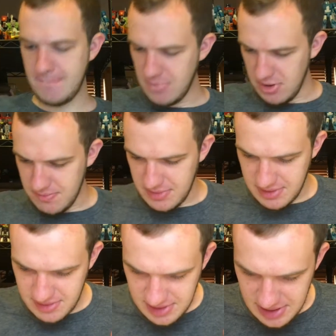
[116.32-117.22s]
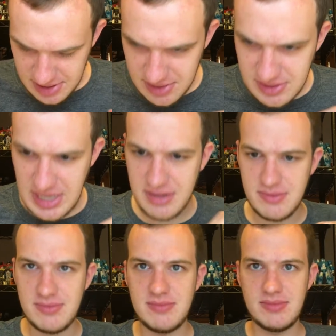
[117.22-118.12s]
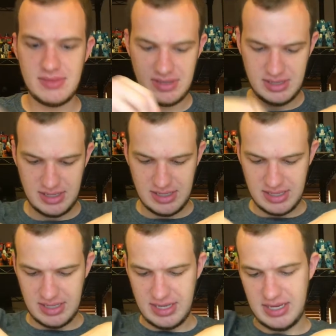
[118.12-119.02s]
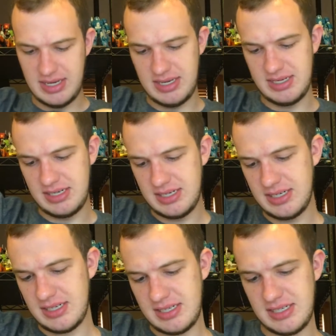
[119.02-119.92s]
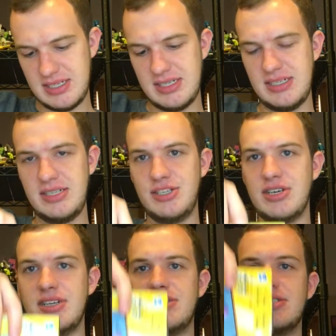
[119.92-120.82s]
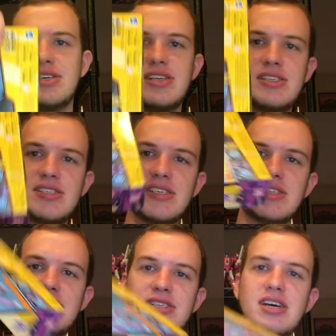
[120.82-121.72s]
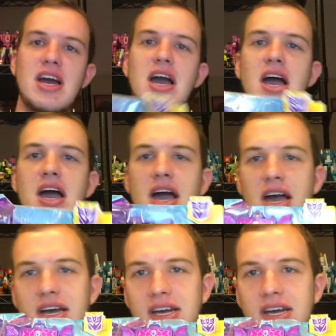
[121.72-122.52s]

Oh, there goes that. And dun dun dun dun.